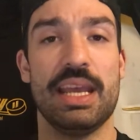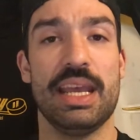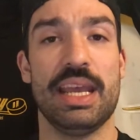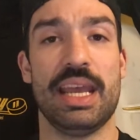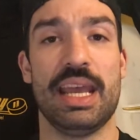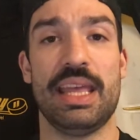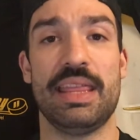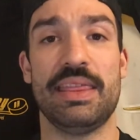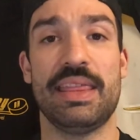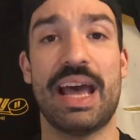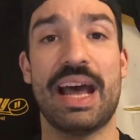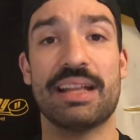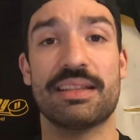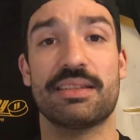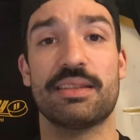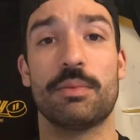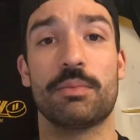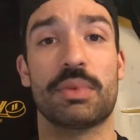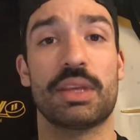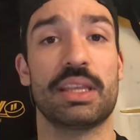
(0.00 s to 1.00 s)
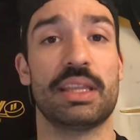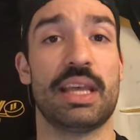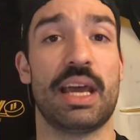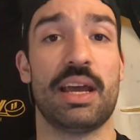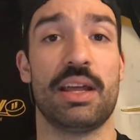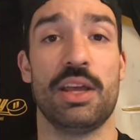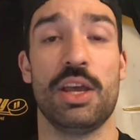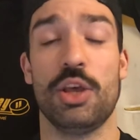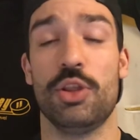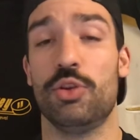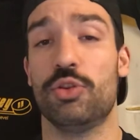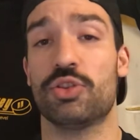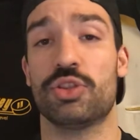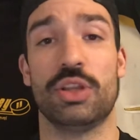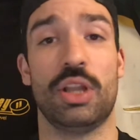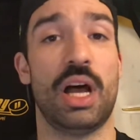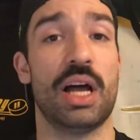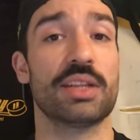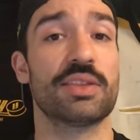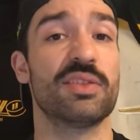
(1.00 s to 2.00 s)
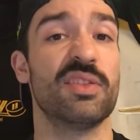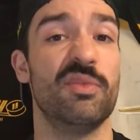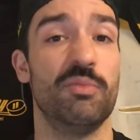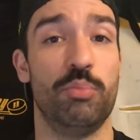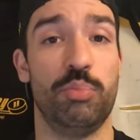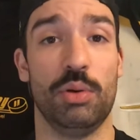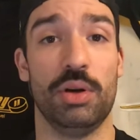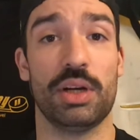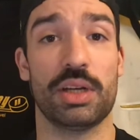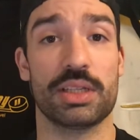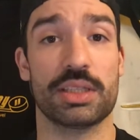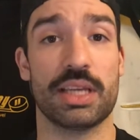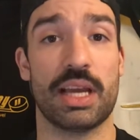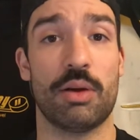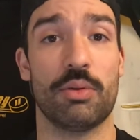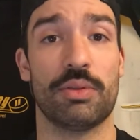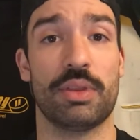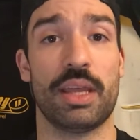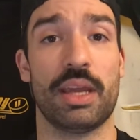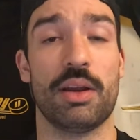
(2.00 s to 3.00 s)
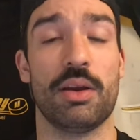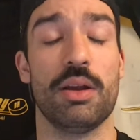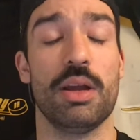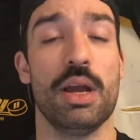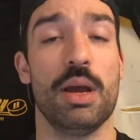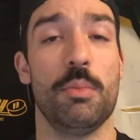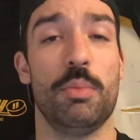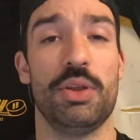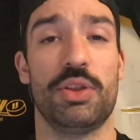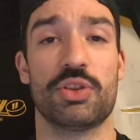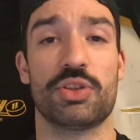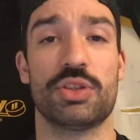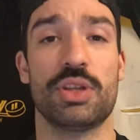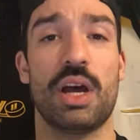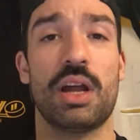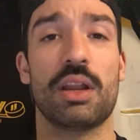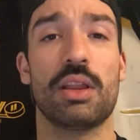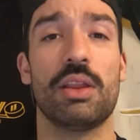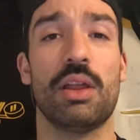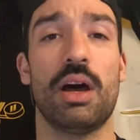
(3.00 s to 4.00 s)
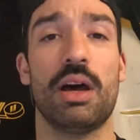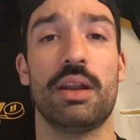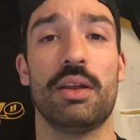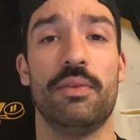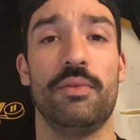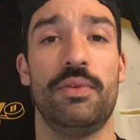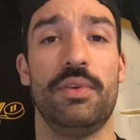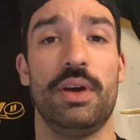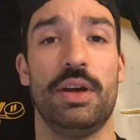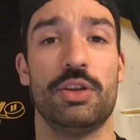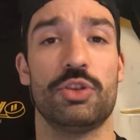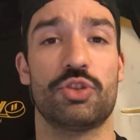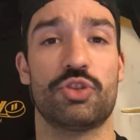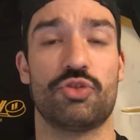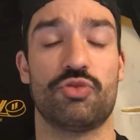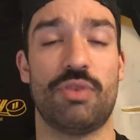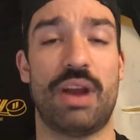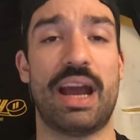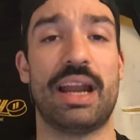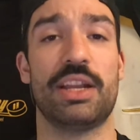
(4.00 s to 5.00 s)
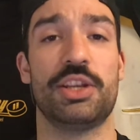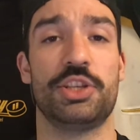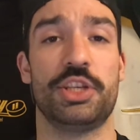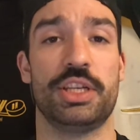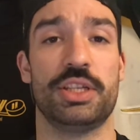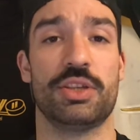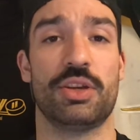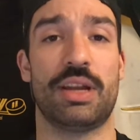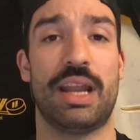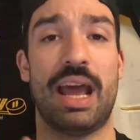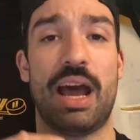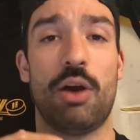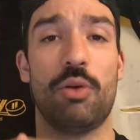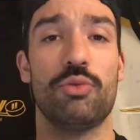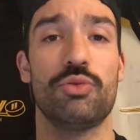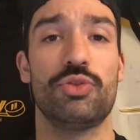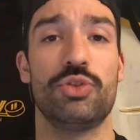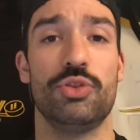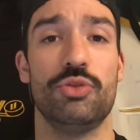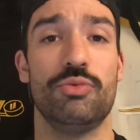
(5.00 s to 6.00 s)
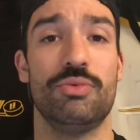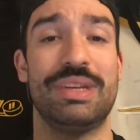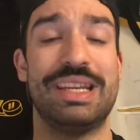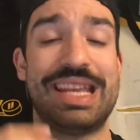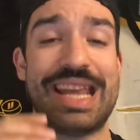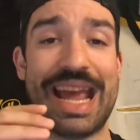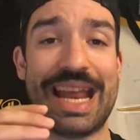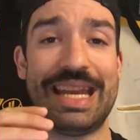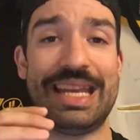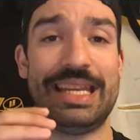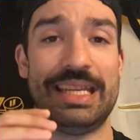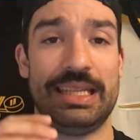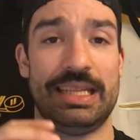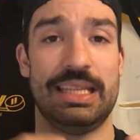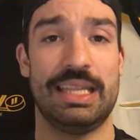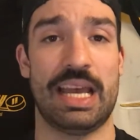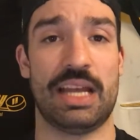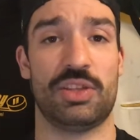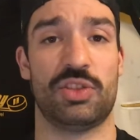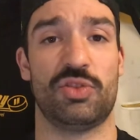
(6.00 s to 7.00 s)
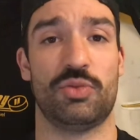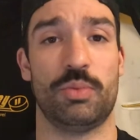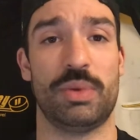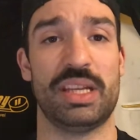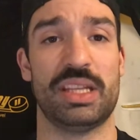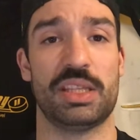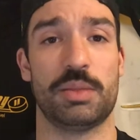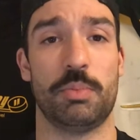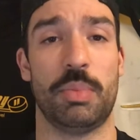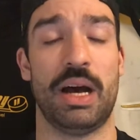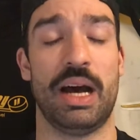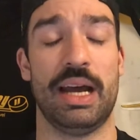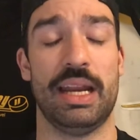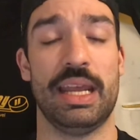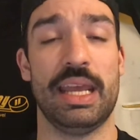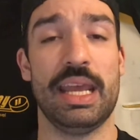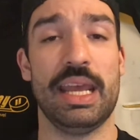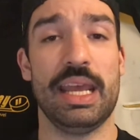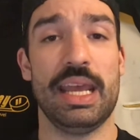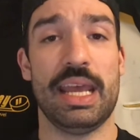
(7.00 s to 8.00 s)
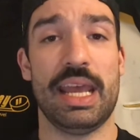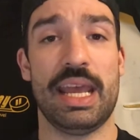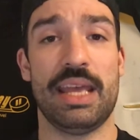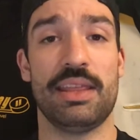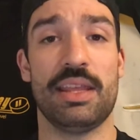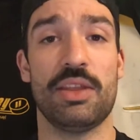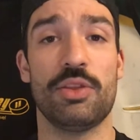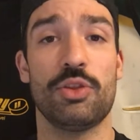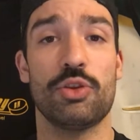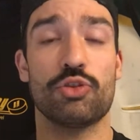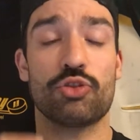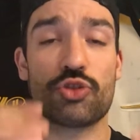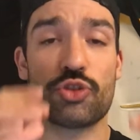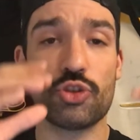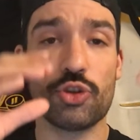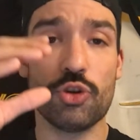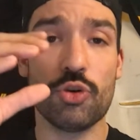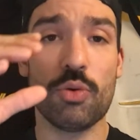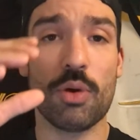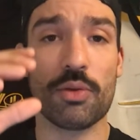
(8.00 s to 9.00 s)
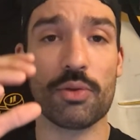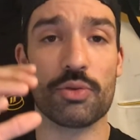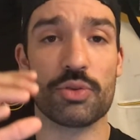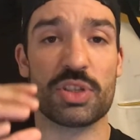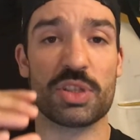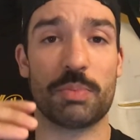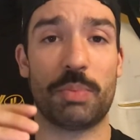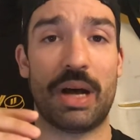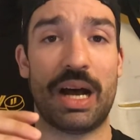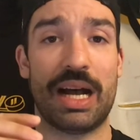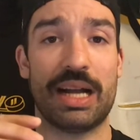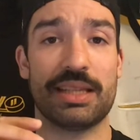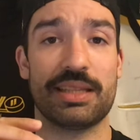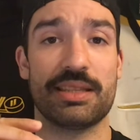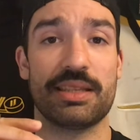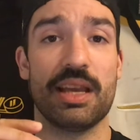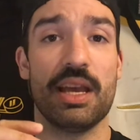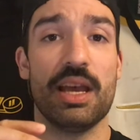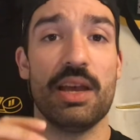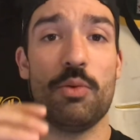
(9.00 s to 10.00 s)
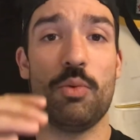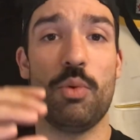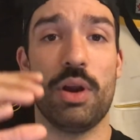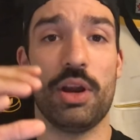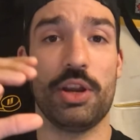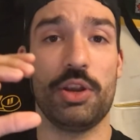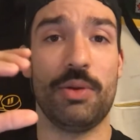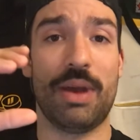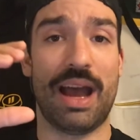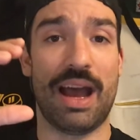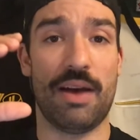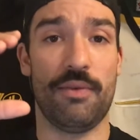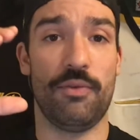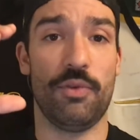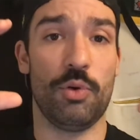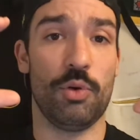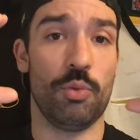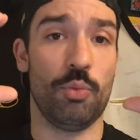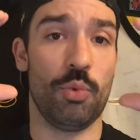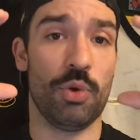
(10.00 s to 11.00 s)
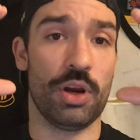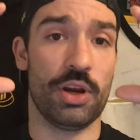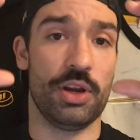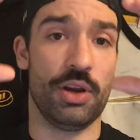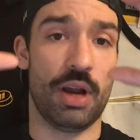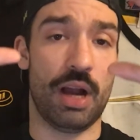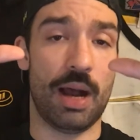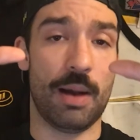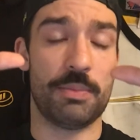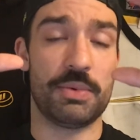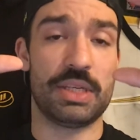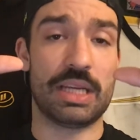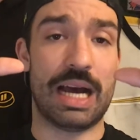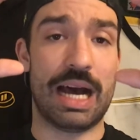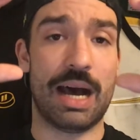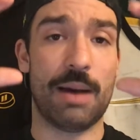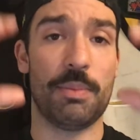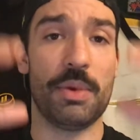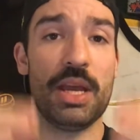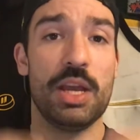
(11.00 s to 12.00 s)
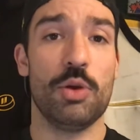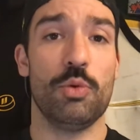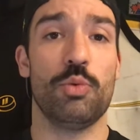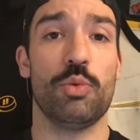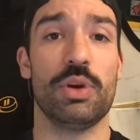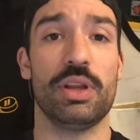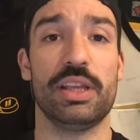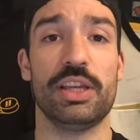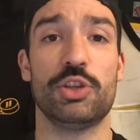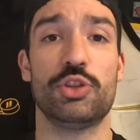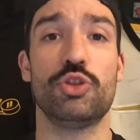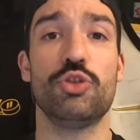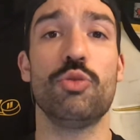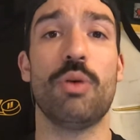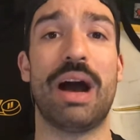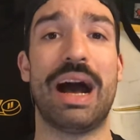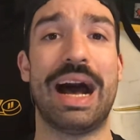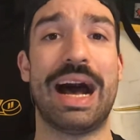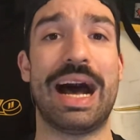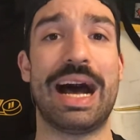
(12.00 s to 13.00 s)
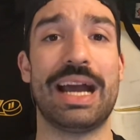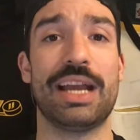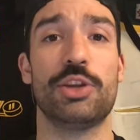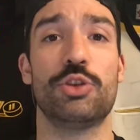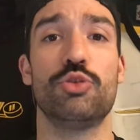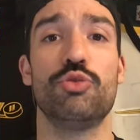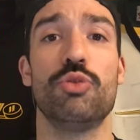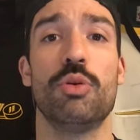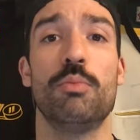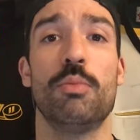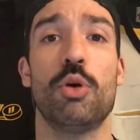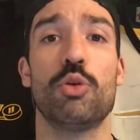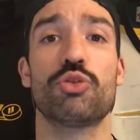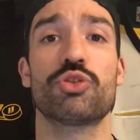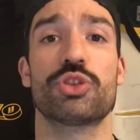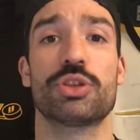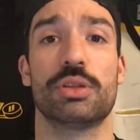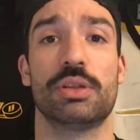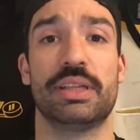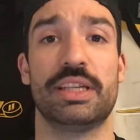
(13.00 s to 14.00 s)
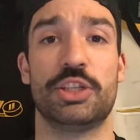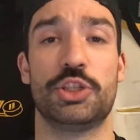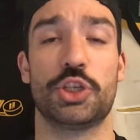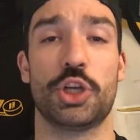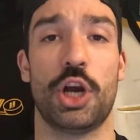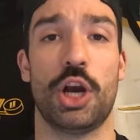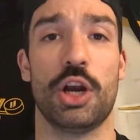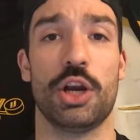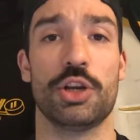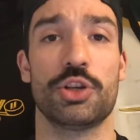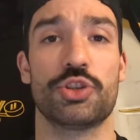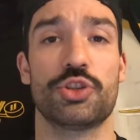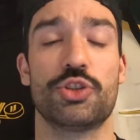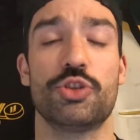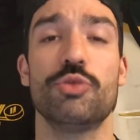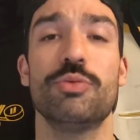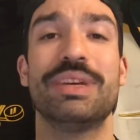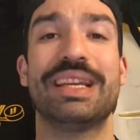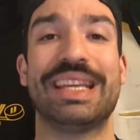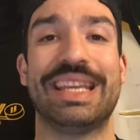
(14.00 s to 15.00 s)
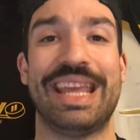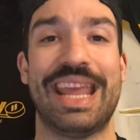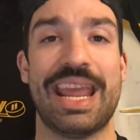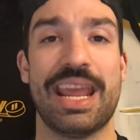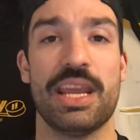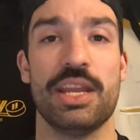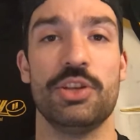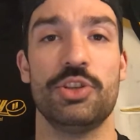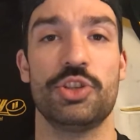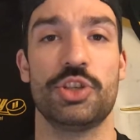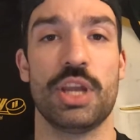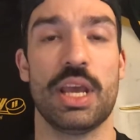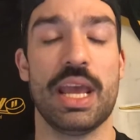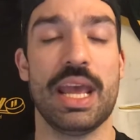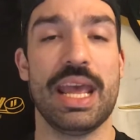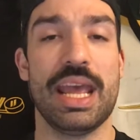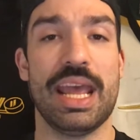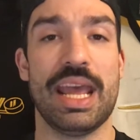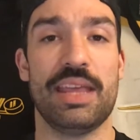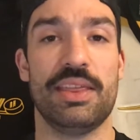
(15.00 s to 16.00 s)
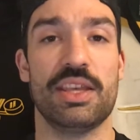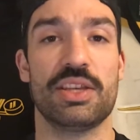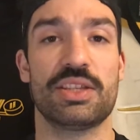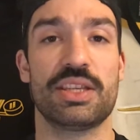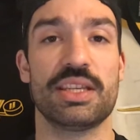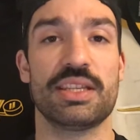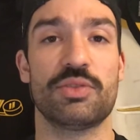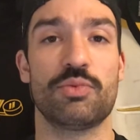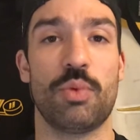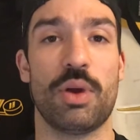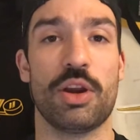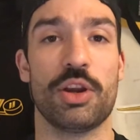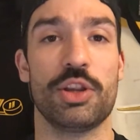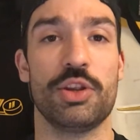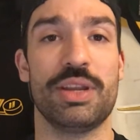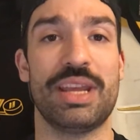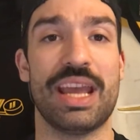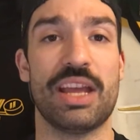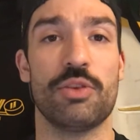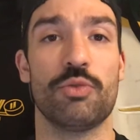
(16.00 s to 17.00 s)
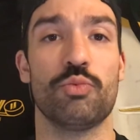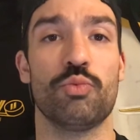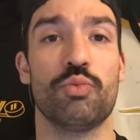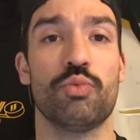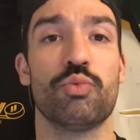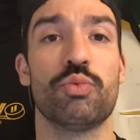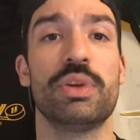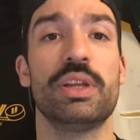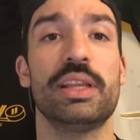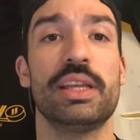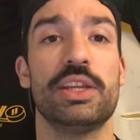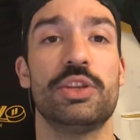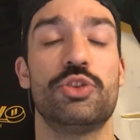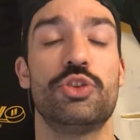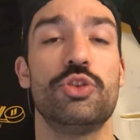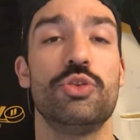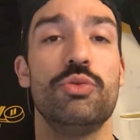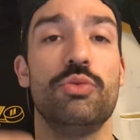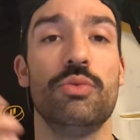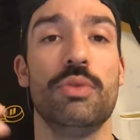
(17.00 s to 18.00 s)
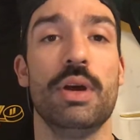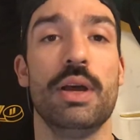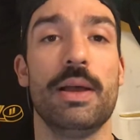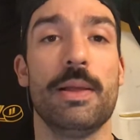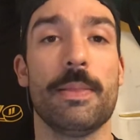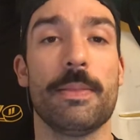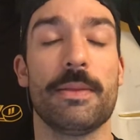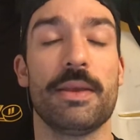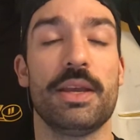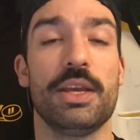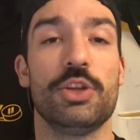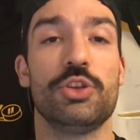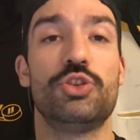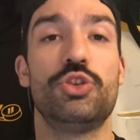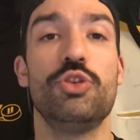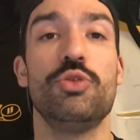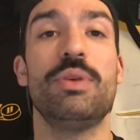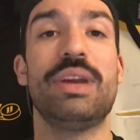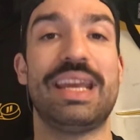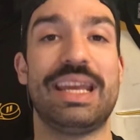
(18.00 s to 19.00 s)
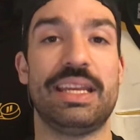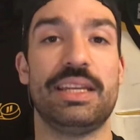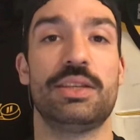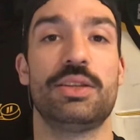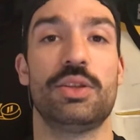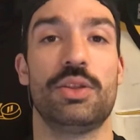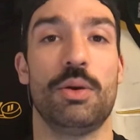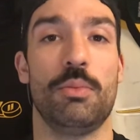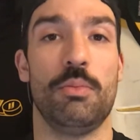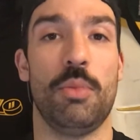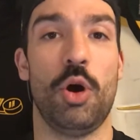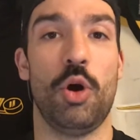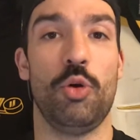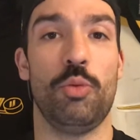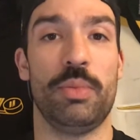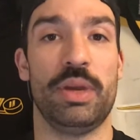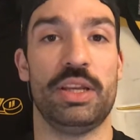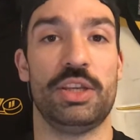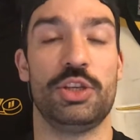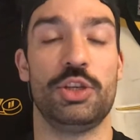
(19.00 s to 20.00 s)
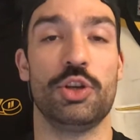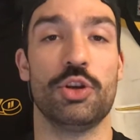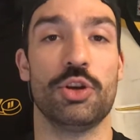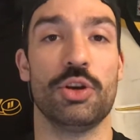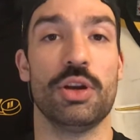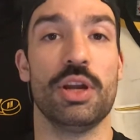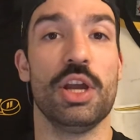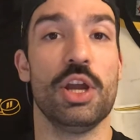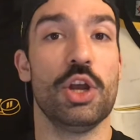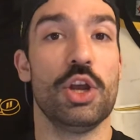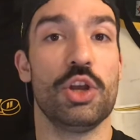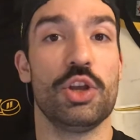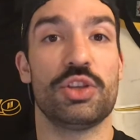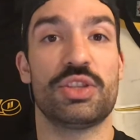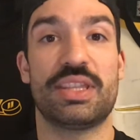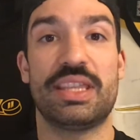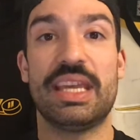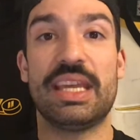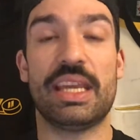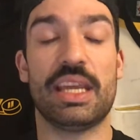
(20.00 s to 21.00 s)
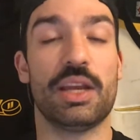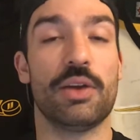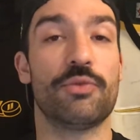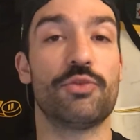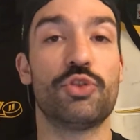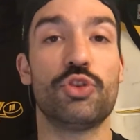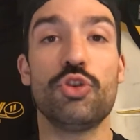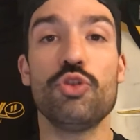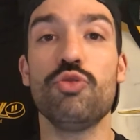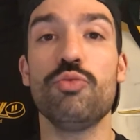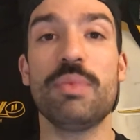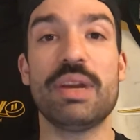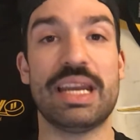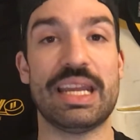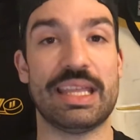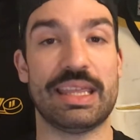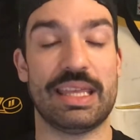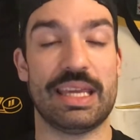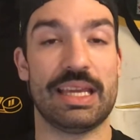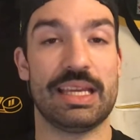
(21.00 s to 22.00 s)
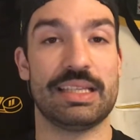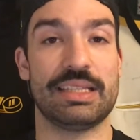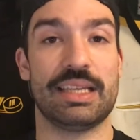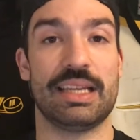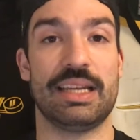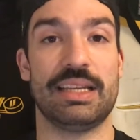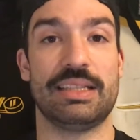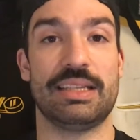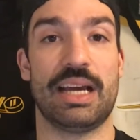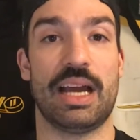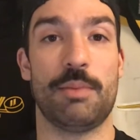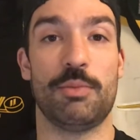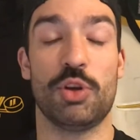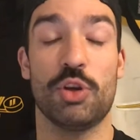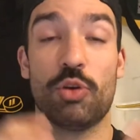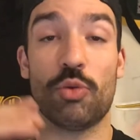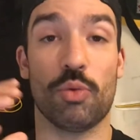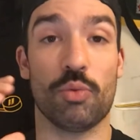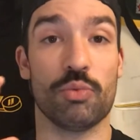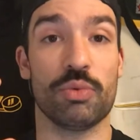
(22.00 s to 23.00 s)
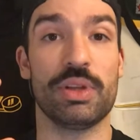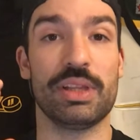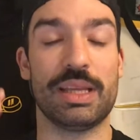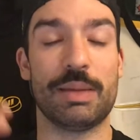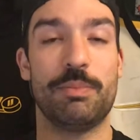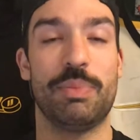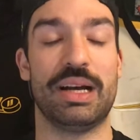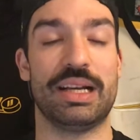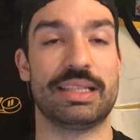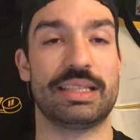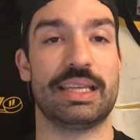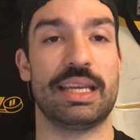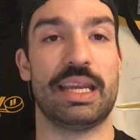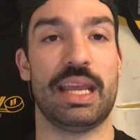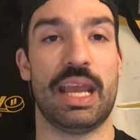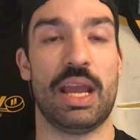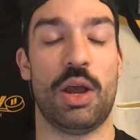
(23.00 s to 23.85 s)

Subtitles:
And that's something that there's lots of books out there, but there's not a lot of strategies on how to get into that sweet spot. And then there's two other spots where you're up top, really too high, too emotionally charged, too engaged. And this is where you get really too into the moment. You're thinking of too many things at a time. You're really buzzing.